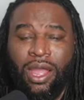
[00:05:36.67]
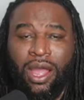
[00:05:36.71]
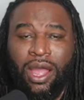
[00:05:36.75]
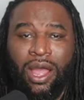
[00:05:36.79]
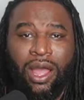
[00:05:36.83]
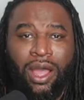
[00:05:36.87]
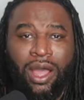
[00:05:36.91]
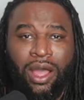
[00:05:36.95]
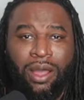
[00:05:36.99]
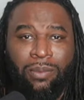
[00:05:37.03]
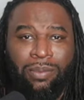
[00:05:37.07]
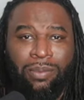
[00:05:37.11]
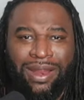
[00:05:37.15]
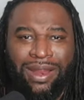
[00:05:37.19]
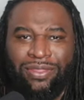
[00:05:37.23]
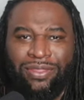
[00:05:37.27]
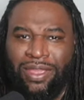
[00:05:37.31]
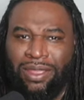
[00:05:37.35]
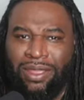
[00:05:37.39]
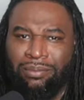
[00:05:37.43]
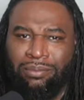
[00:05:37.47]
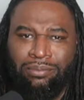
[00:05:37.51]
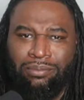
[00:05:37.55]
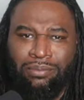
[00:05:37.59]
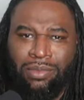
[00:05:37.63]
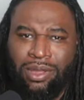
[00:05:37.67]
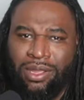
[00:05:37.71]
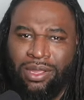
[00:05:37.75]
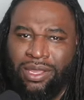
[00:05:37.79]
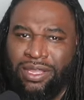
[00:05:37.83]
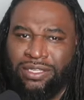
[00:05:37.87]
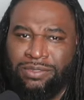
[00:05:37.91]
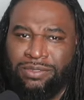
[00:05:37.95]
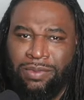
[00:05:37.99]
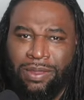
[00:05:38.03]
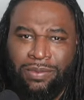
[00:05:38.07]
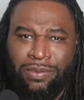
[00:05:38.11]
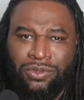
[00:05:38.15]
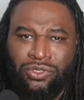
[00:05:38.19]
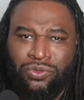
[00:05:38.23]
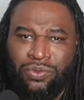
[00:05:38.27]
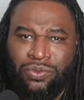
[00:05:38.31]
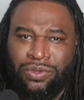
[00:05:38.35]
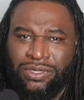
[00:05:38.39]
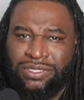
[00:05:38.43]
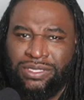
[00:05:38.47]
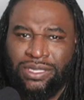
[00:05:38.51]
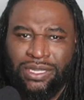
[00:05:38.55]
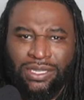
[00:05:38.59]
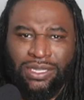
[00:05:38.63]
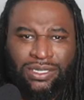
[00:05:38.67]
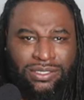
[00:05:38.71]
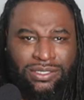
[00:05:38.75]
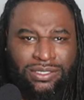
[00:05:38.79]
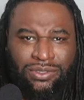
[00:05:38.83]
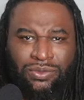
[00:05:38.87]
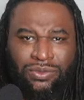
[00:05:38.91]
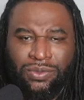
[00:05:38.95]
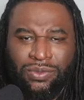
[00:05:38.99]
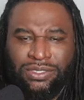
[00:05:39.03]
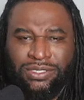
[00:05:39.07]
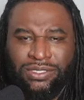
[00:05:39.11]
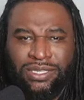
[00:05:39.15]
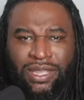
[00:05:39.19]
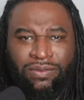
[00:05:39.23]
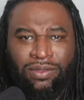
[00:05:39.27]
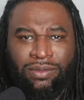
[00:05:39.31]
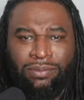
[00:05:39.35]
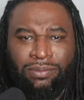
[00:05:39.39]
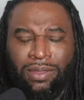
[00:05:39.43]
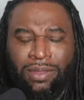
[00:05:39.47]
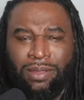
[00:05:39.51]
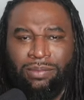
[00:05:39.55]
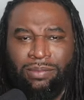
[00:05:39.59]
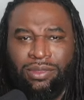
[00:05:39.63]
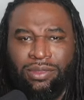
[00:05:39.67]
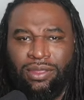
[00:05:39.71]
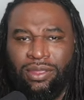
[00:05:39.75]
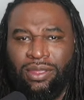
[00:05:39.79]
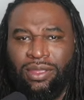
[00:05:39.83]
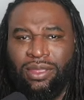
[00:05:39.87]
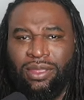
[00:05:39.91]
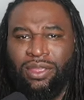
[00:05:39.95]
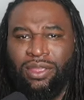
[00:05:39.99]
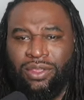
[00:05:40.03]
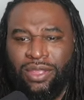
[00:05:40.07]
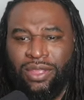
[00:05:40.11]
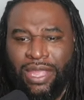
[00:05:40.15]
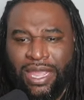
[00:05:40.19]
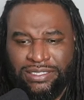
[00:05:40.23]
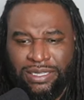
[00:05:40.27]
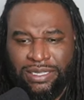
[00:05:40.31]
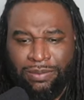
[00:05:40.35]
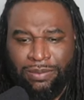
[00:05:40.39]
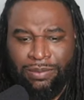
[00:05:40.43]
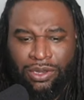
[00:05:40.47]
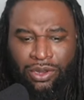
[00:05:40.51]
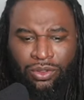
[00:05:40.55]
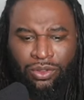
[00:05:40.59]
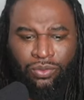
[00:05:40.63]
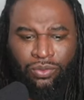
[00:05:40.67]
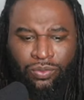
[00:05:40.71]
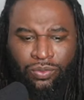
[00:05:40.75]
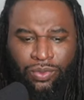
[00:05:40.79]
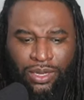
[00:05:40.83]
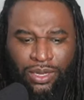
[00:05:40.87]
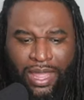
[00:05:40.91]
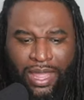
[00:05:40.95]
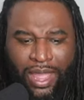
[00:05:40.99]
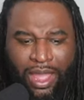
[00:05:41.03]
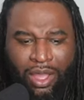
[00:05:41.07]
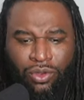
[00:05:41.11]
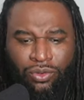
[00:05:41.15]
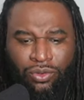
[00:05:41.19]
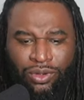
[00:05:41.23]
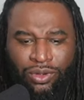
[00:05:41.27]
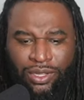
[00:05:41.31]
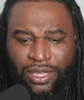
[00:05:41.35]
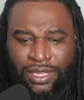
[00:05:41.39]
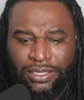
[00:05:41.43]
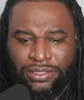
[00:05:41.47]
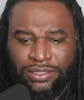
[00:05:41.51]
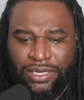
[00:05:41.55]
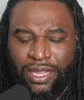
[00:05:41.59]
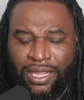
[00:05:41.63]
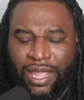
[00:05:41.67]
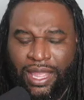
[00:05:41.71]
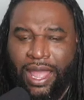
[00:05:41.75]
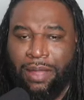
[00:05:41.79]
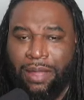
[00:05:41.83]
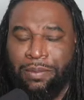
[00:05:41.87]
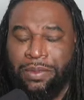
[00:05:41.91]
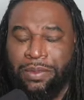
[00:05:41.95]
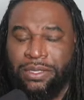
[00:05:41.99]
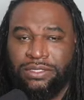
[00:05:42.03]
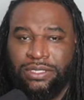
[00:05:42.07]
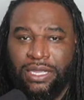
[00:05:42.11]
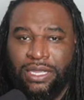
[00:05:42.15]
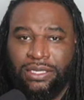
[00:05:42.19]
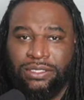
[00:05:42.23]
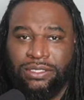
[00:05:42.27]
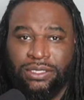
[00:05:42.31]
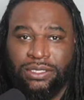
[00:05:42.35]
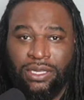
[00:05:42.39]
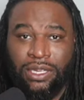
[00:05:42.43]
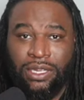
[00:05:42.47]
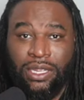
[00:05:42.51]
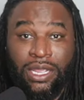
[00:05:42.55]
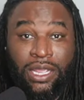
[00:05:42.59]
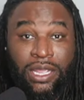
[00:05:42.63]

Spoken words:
But I think Munguia is maybe 26, 27, maybe. You guys let me know how old he is in the comment section.